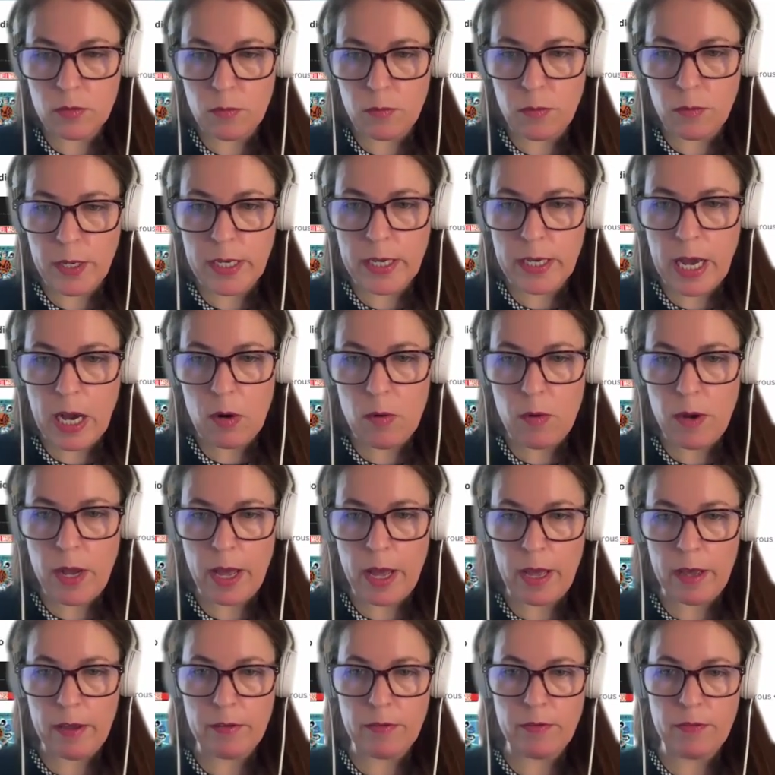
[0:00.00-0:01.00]
we now
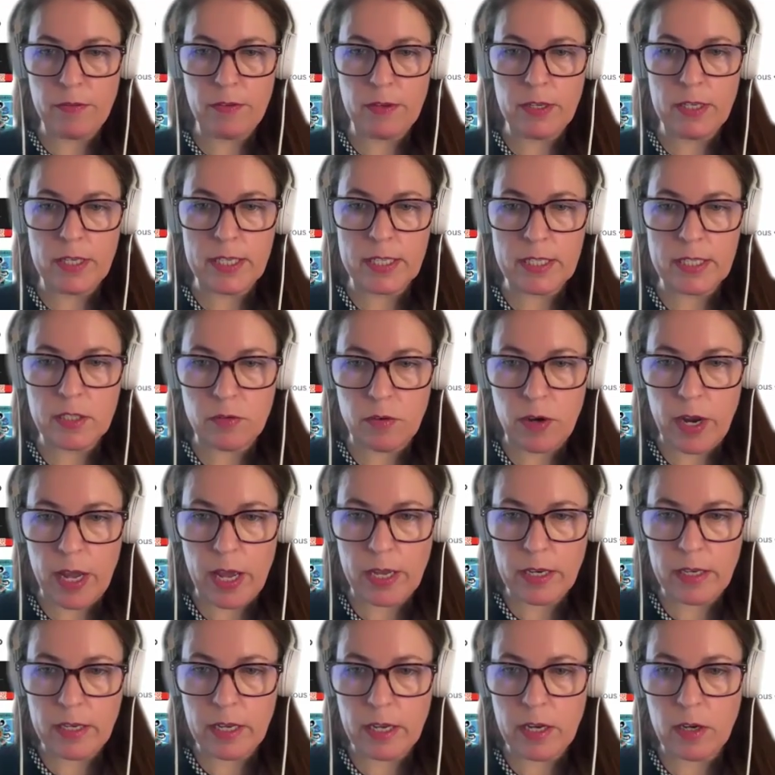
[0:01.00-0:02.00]
have this
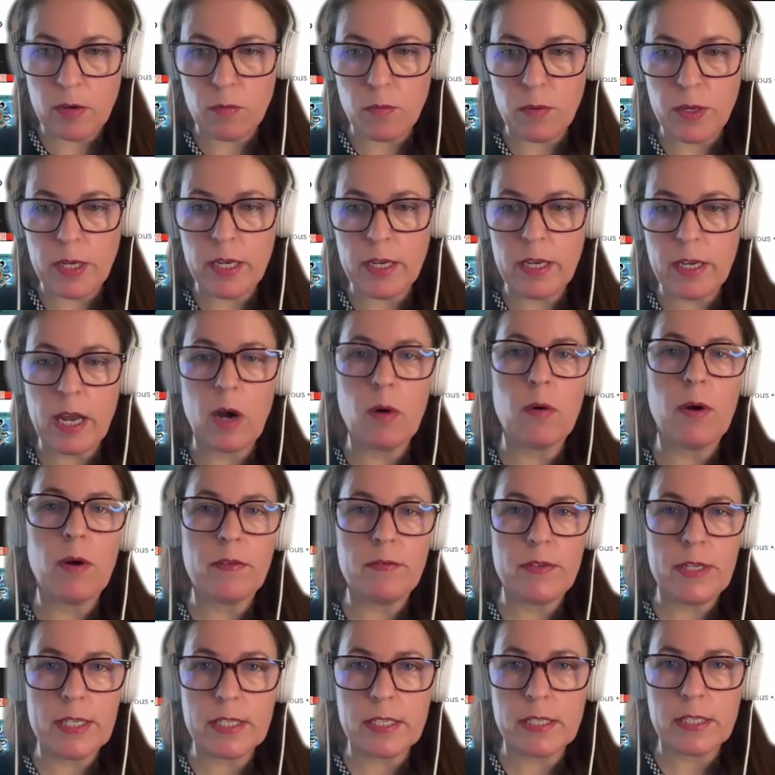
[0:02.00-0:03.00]
red and we now
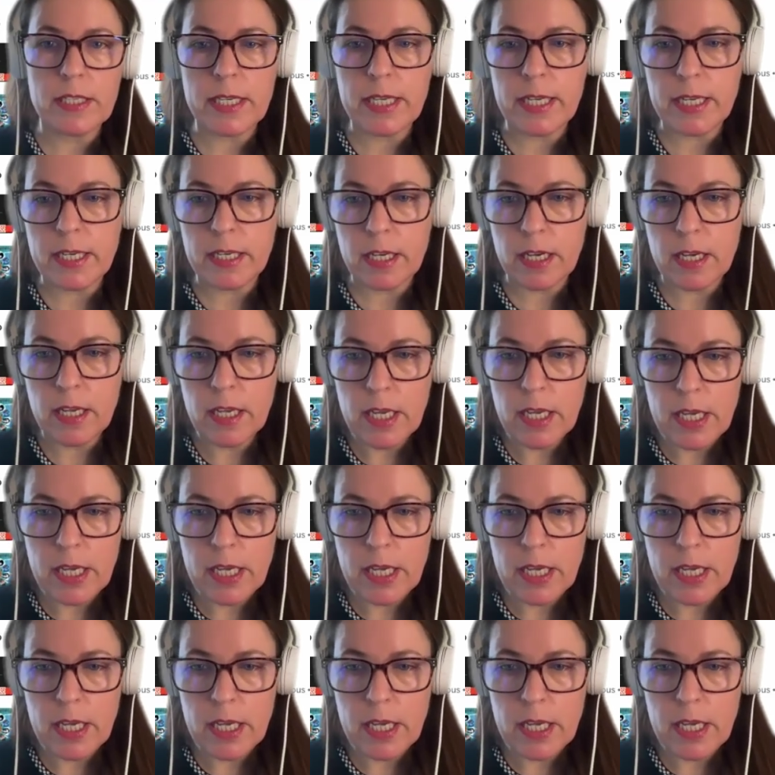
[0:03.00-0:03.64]
have this green.